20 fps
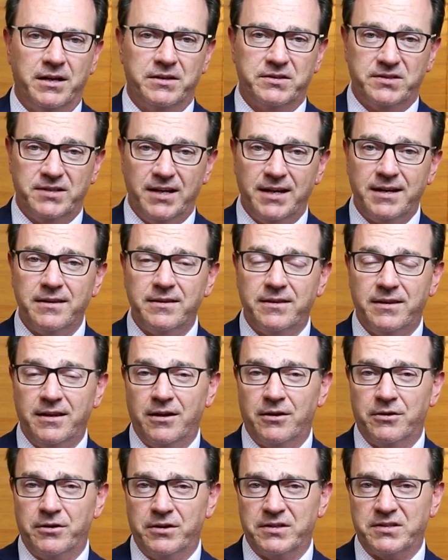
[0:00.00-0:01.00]
Second
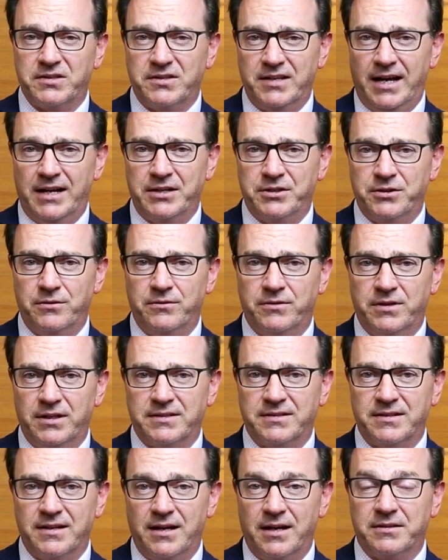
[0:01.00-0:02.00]
thing under this statute
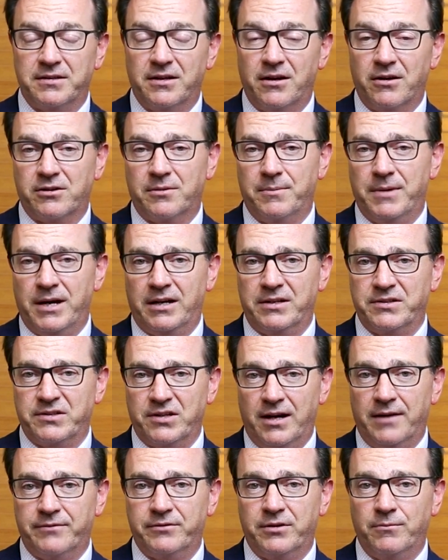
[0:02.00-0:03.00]
that's not talked about as
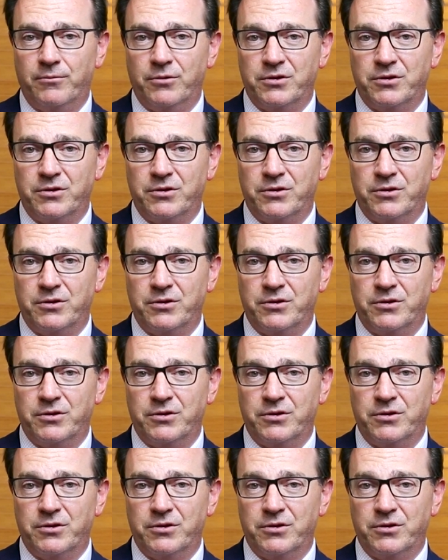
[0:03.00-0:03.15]
often,